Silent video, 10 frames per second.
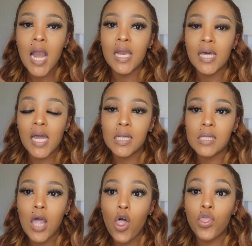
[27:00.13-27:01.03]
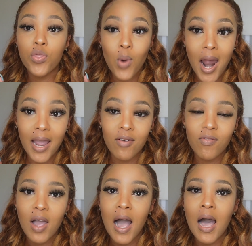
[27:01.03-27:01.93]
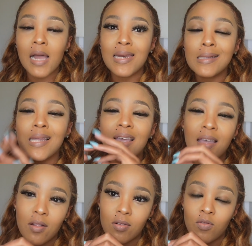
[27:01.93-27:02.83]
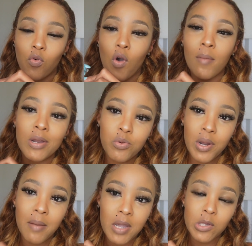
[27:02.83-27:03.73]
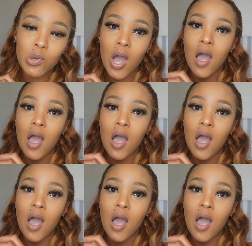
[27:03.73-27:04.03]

Let us thrive. Let's heal for abantwana bethu.